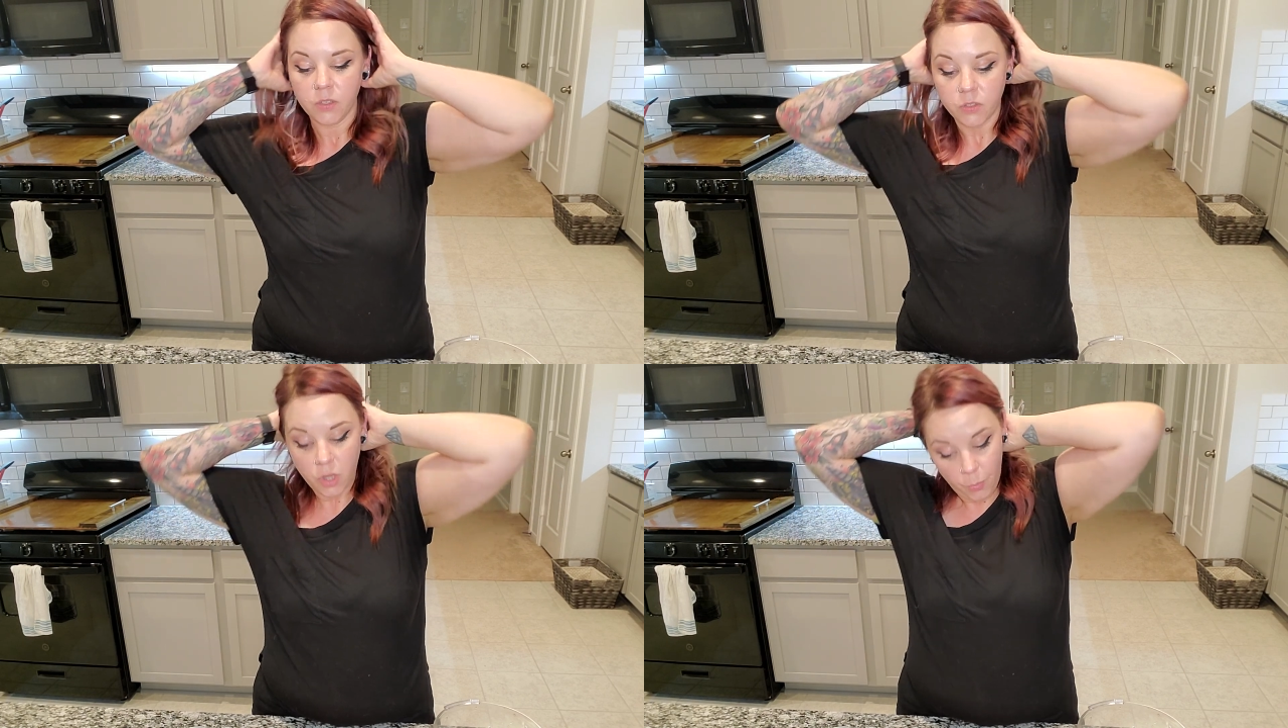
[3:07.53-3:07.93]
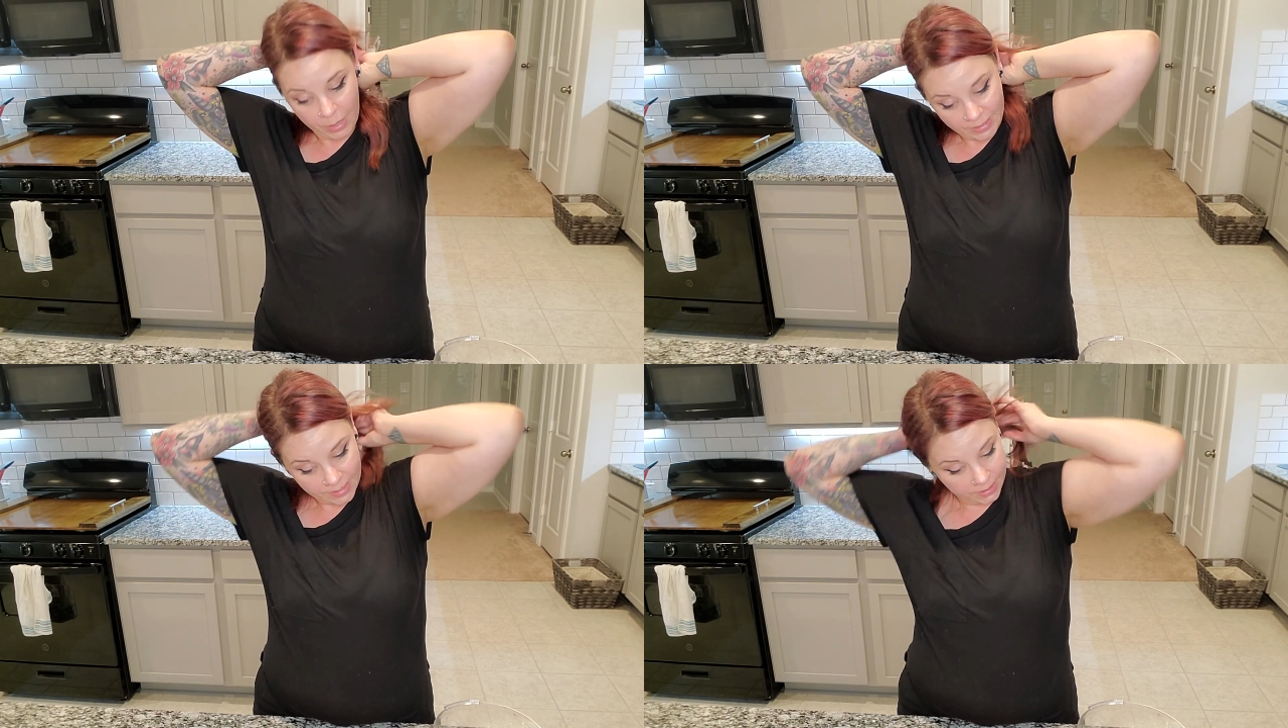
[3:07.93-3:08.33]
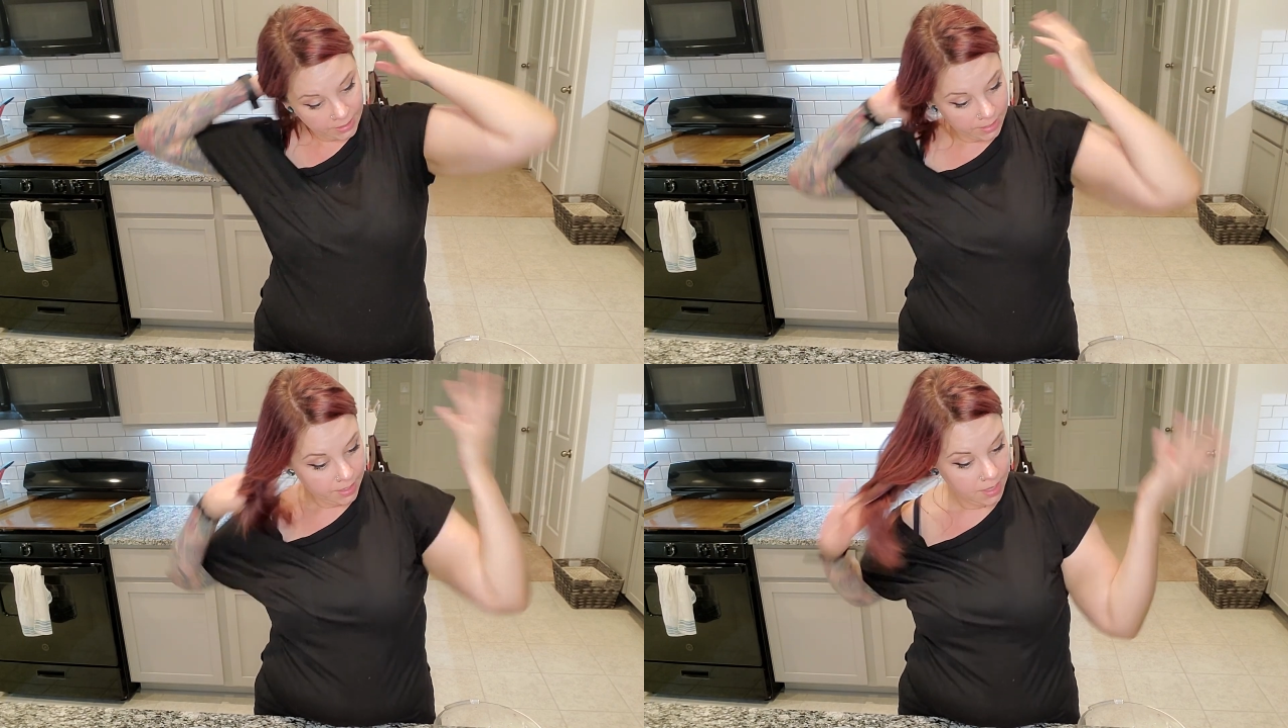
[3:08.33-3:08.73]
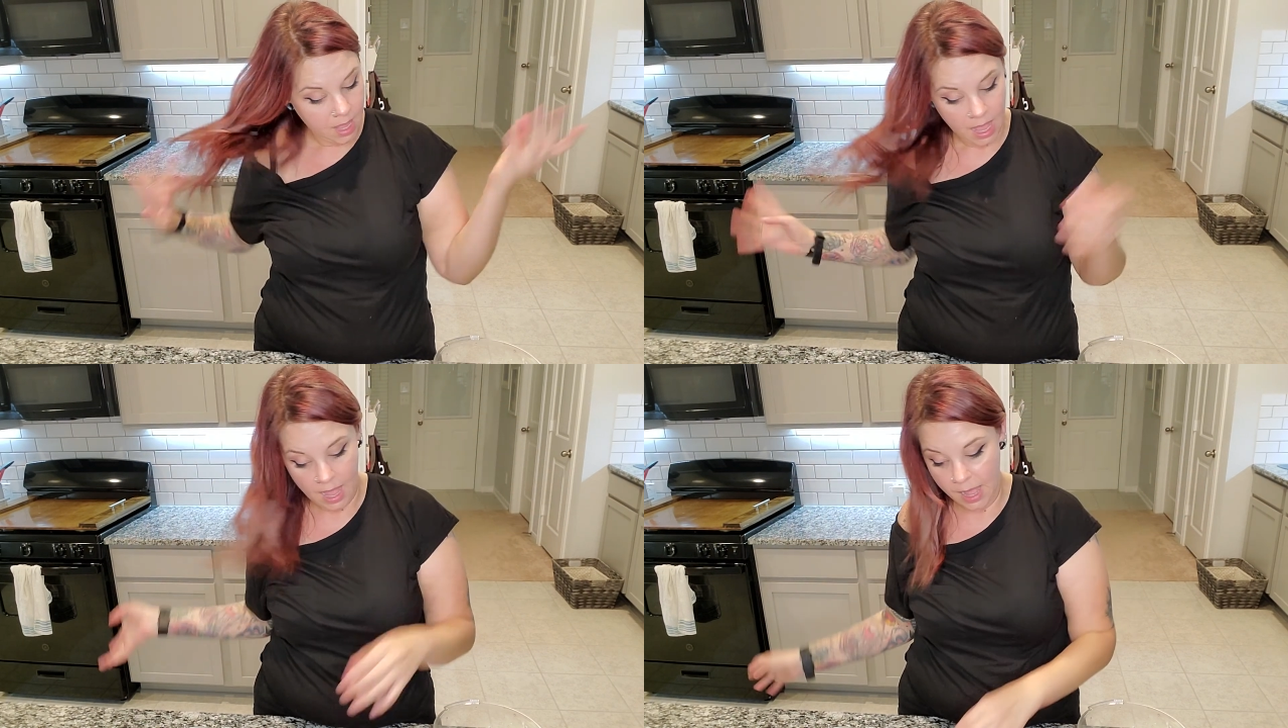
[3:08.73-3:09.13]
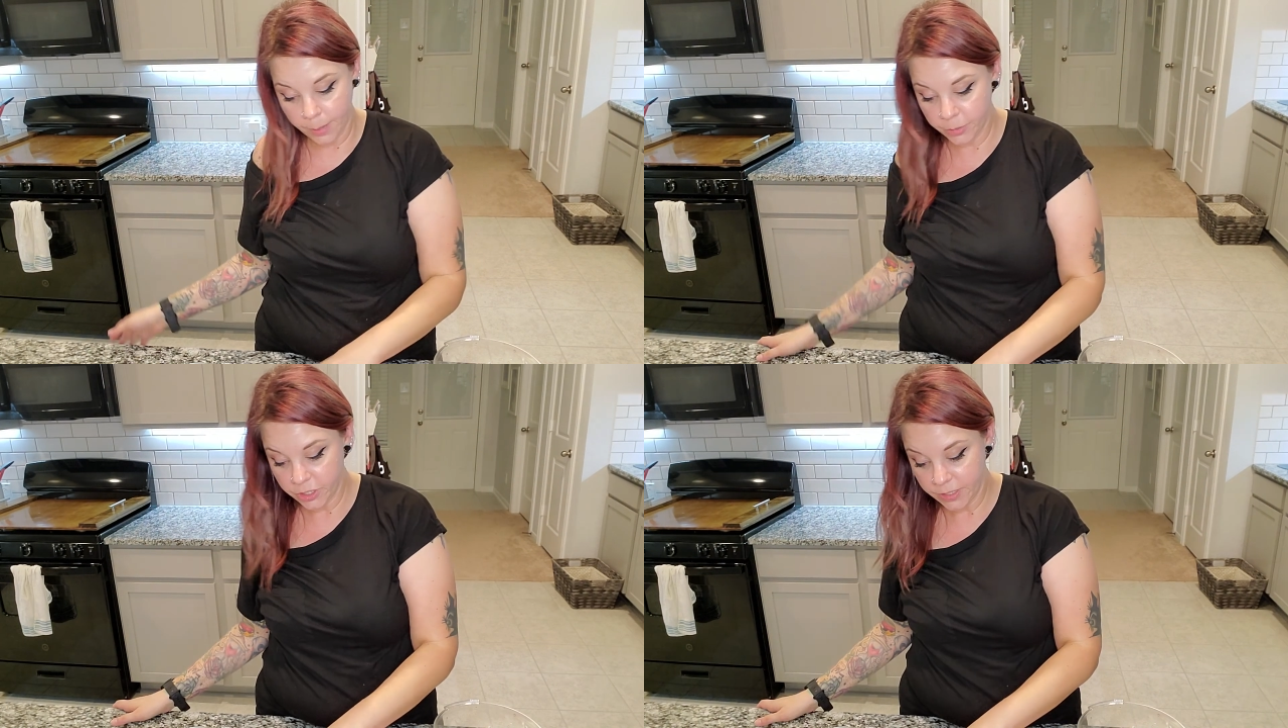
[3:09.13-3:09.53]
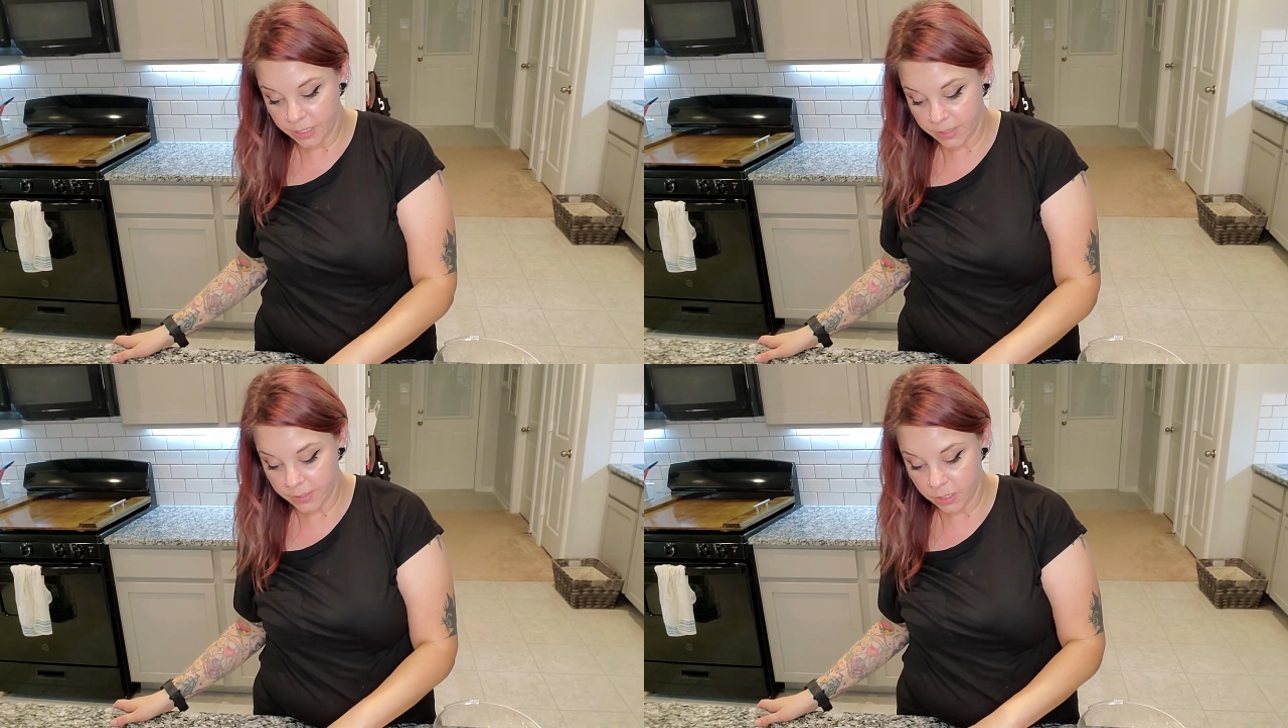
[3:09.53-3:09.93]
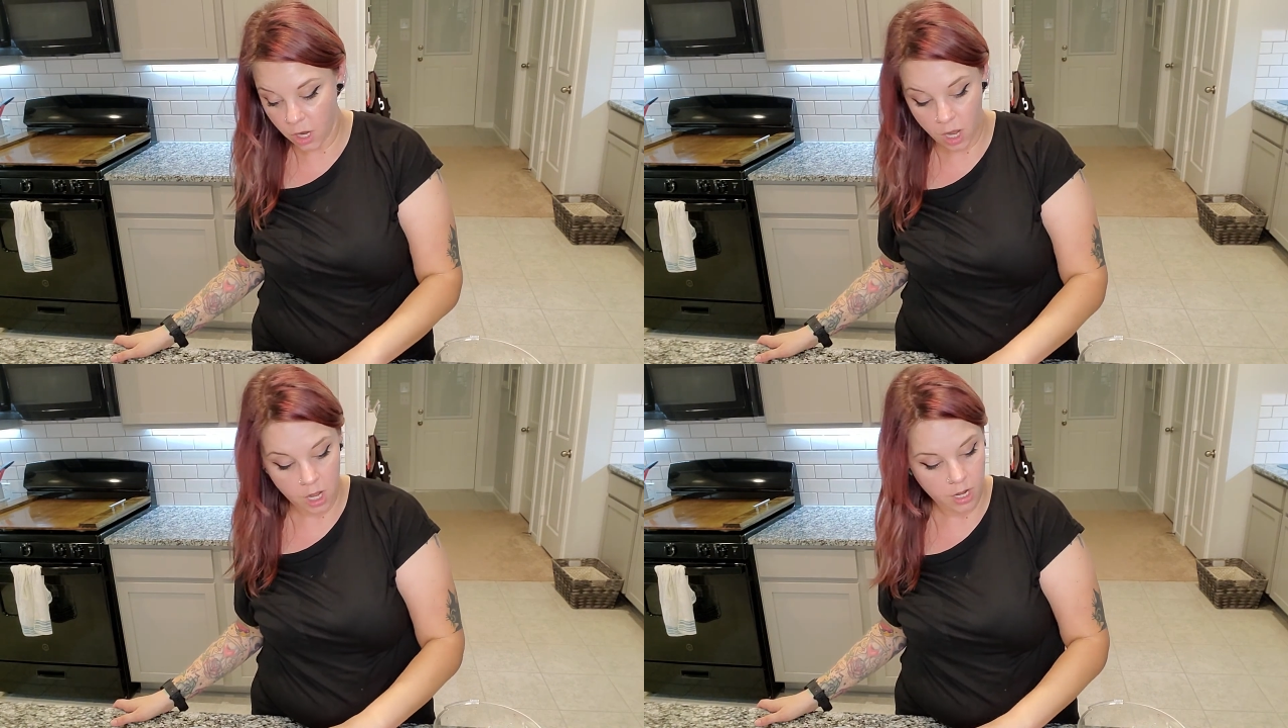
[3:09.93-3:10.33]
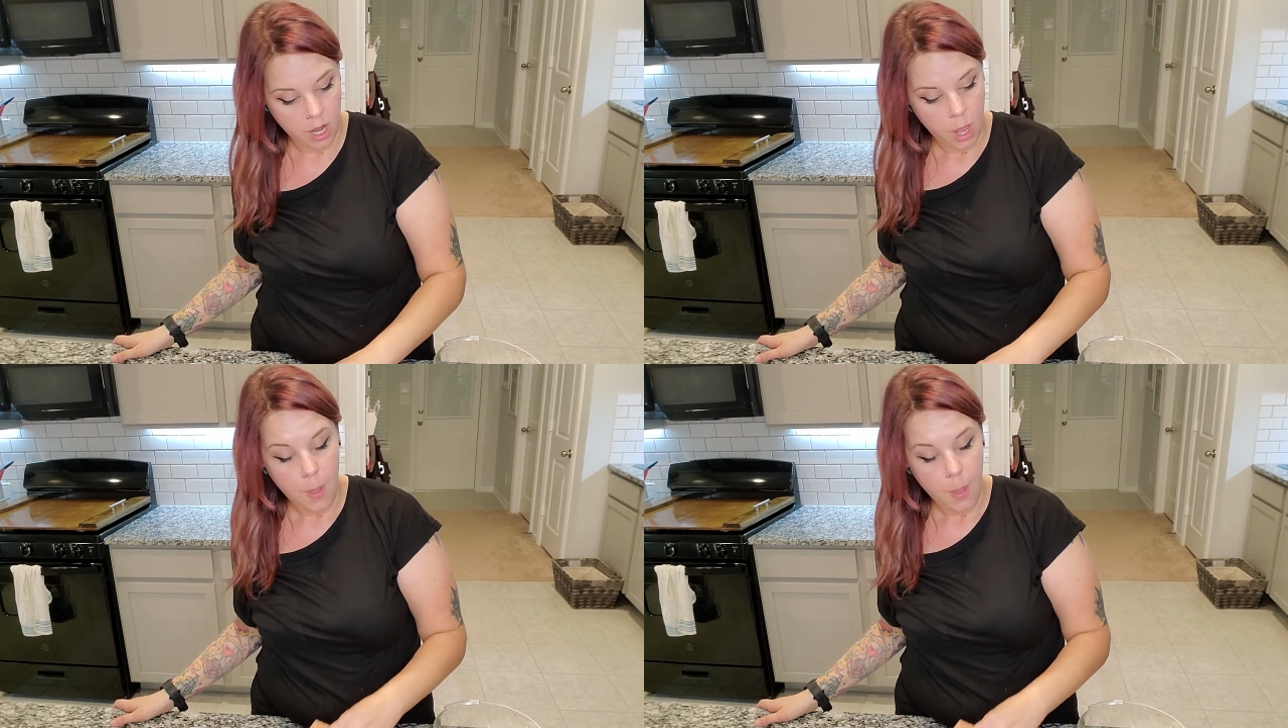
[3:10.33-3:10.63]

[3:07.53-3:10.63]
So basically, I'm just going to start